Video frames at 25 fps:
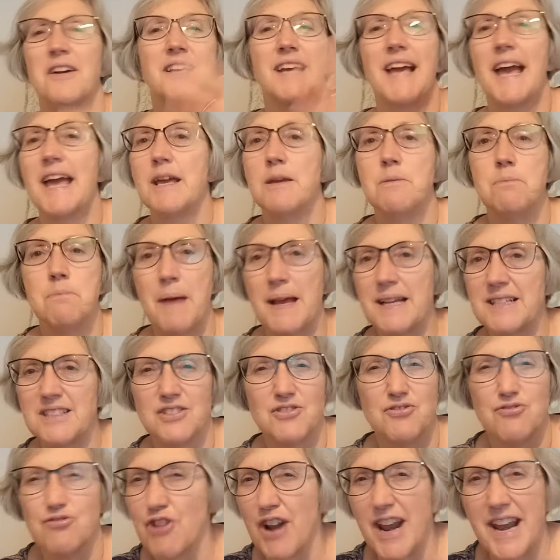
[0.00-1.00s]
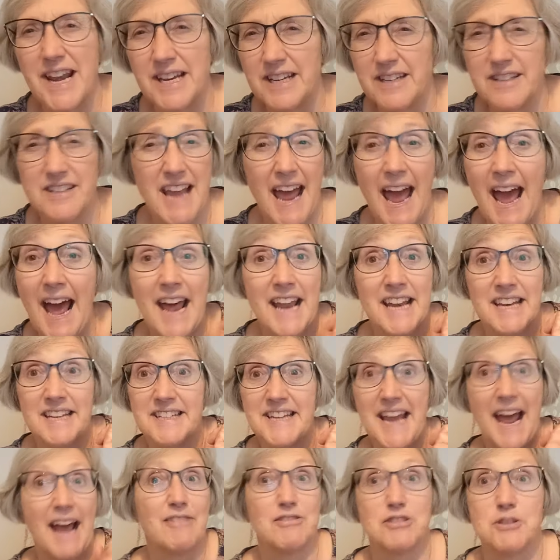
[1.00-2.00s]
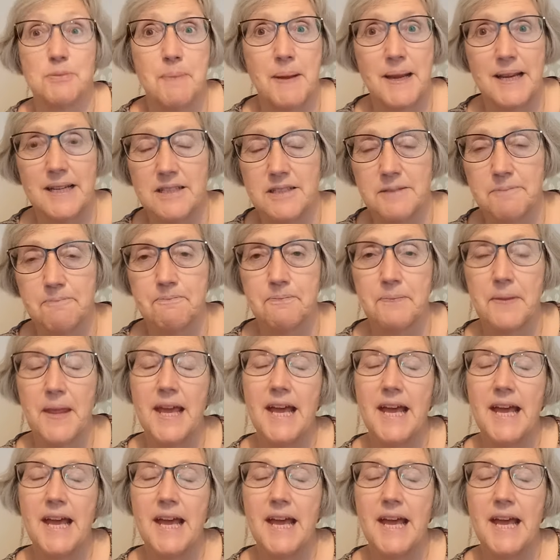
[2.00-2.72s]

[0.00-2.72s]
gay best friend and housemate.